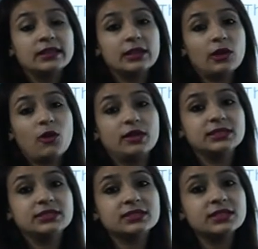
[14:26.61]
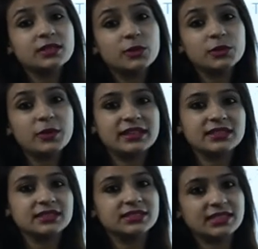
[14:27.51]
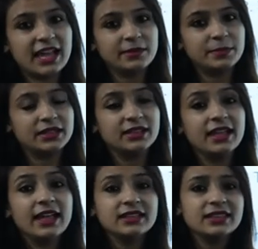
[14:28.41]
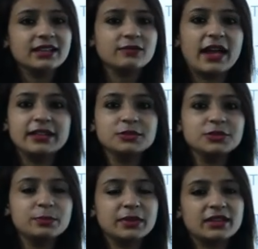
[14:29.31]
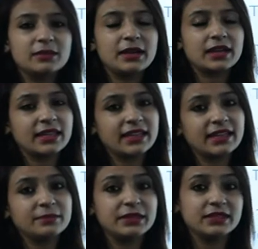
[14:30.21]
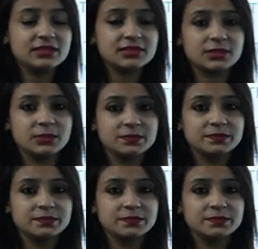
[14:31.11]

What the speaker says: The original Guru and the disciple, that why don't you become a king and minister?